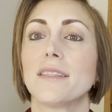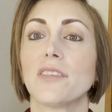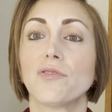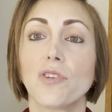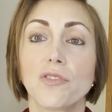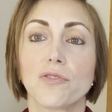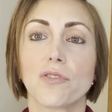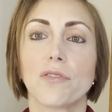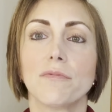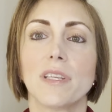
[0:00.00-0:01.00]

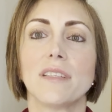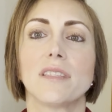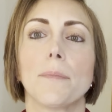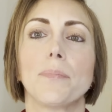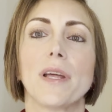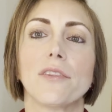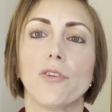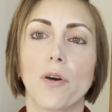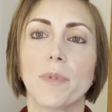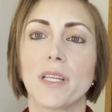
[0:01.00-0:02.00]
testosterone is the
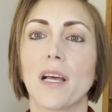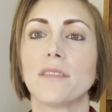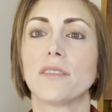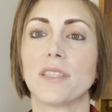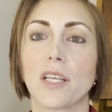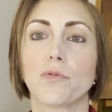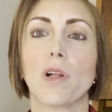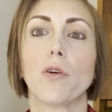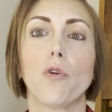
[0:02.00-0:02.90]
predominant sexual